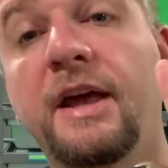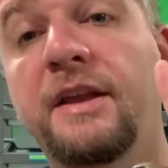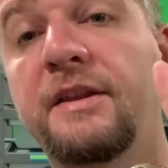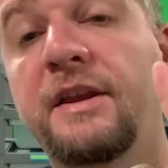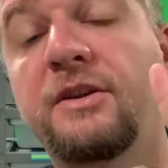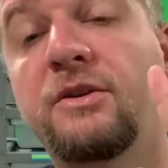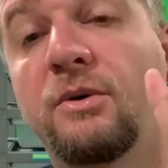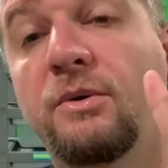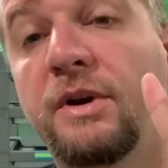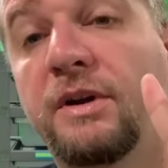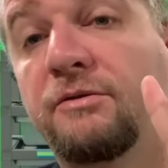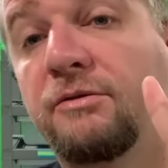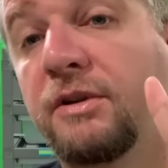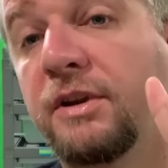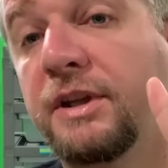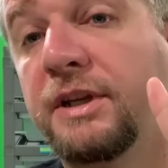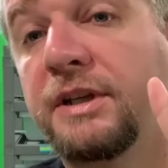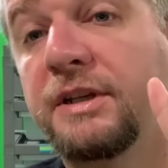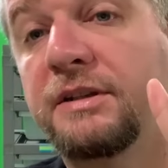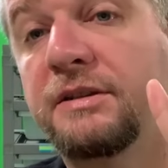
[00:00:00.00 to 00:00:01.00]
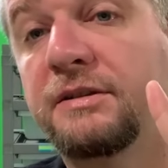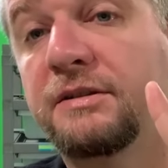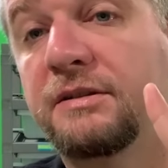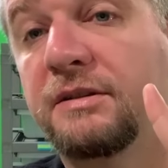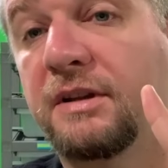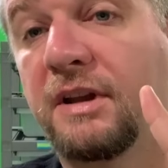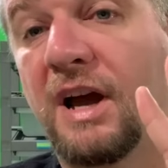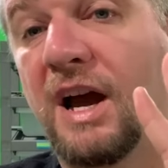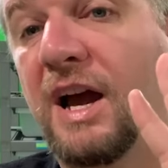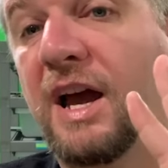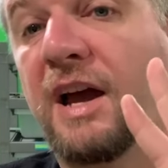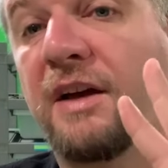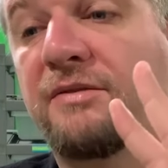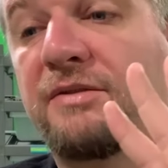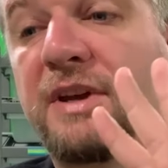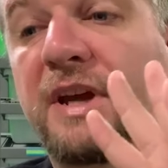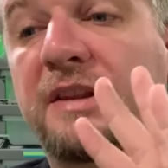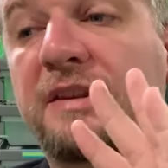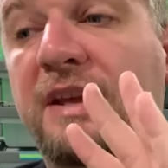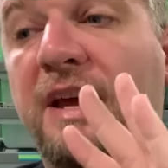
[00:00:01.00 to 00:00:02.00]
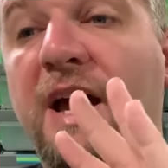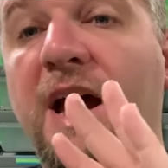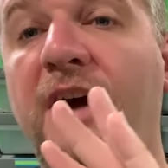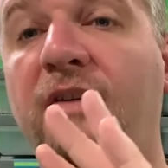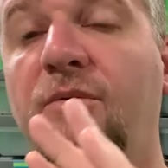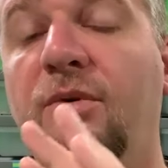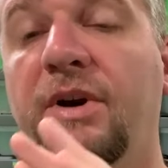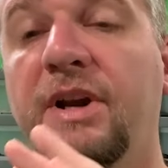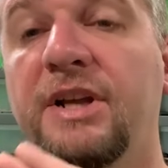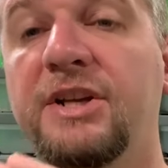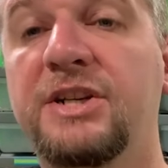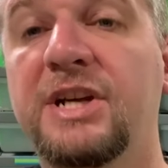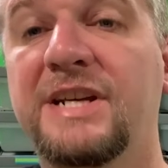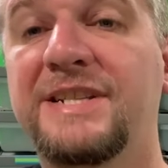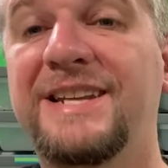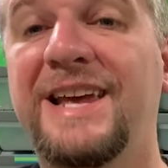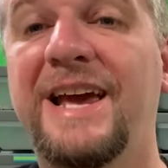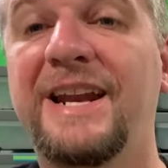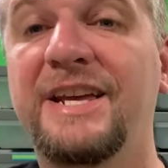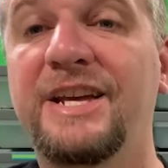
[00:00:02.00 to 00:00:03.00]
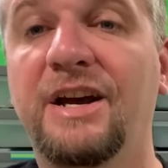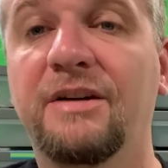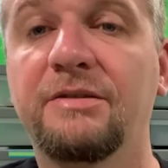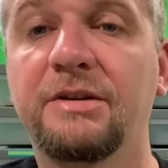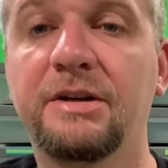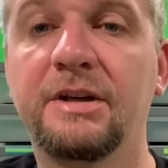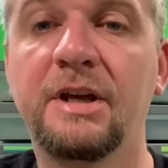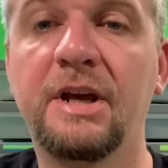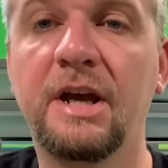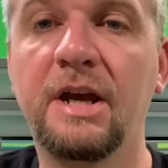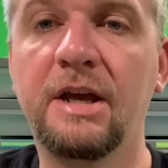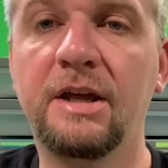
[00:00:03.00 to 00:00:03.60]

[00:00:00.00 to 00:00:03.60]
and they don't really, I have yet to have one ingest any of it.